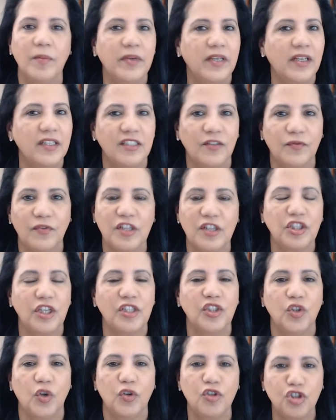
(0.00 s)
because the
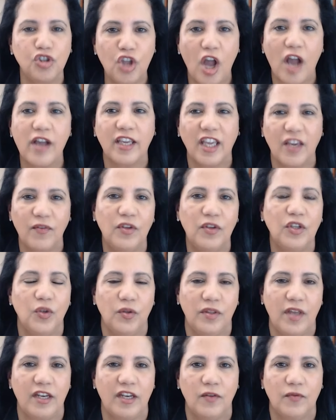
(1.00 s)
franchise store is not giving you
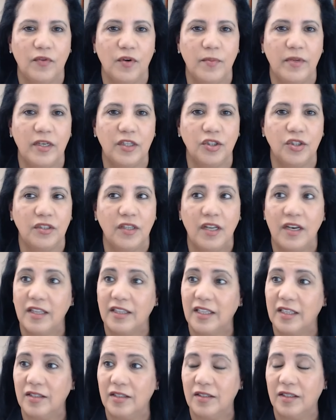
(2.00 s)
that information and at
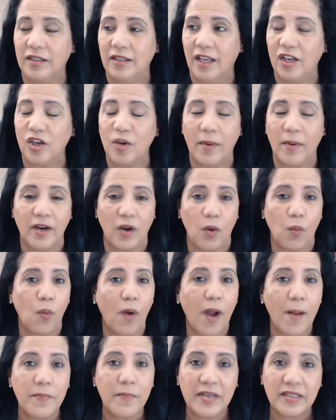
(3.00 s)
the end of the day no matter
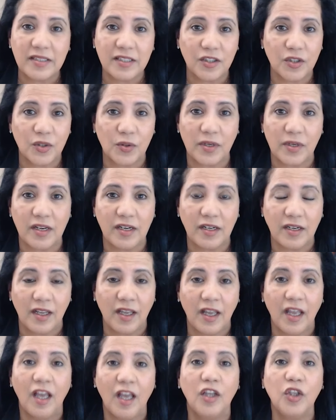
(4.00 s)
what business you're in
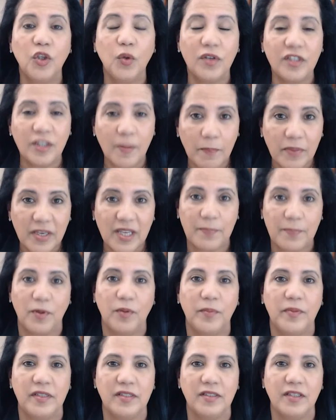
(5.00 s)
you're in the
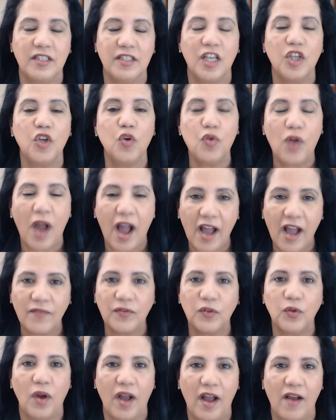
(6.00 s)
people business and you
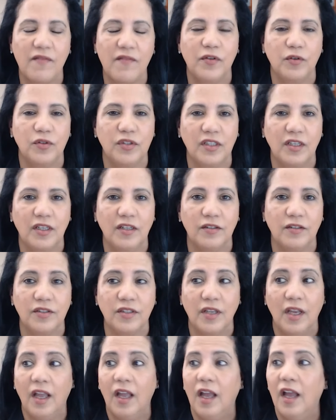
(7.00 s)
have to have those skills.